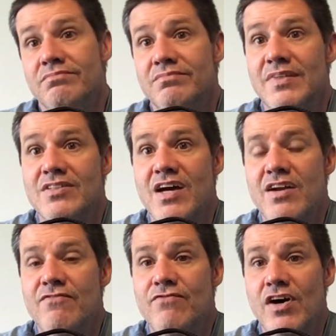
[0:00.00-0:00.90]
It's kind
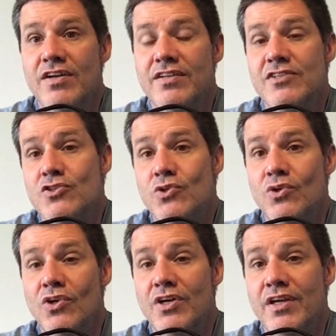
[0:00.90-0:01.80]
of fun, it's
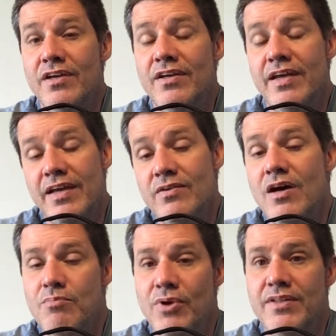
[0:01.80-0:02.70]
cool looking, and
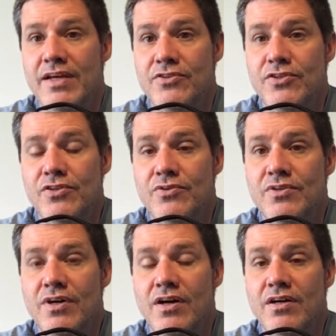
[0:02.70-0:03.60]
I'll bring that to you
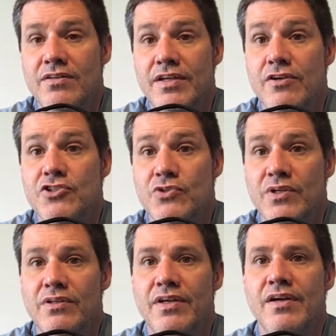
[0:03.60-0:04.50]
here
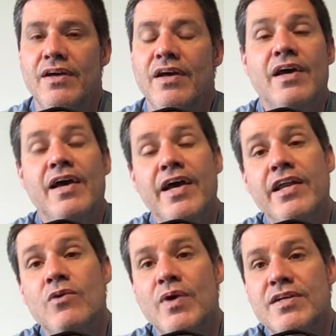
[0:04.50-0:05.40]
shortly.
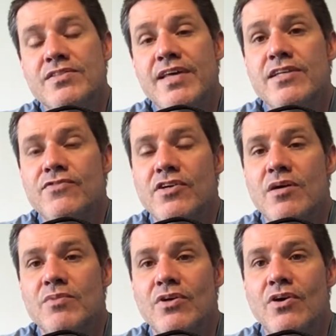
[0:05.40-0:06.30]
Anyways, thanks for
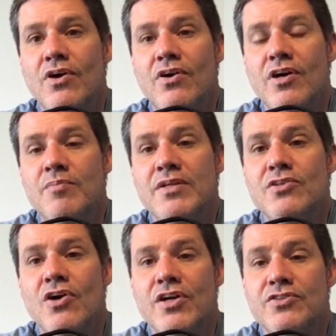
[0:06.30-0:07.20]
coming along. I'll be
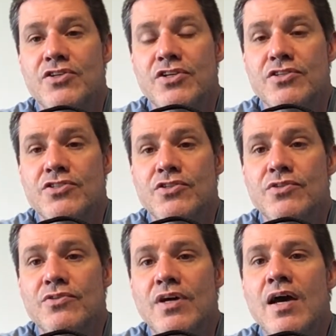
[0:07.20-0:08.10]
talking to you
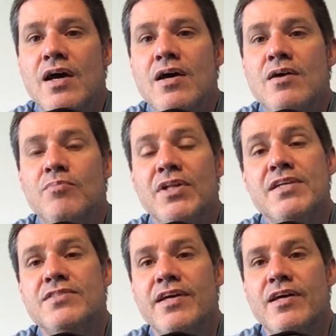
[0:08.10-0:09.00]
soon.
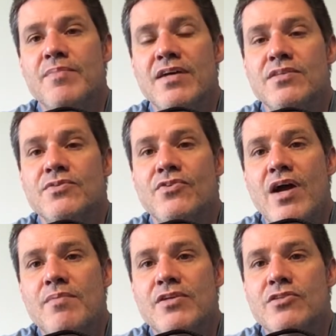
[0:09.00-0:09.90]
Please think about
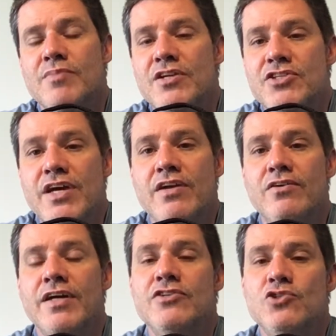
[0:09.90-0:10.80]
subscribing to my channel
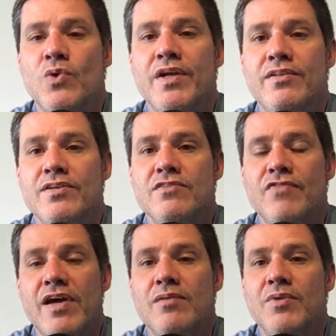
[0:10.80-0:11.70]
and joining this
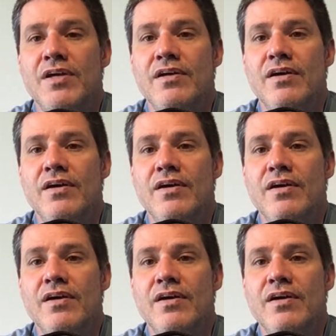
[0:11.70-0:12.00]
family.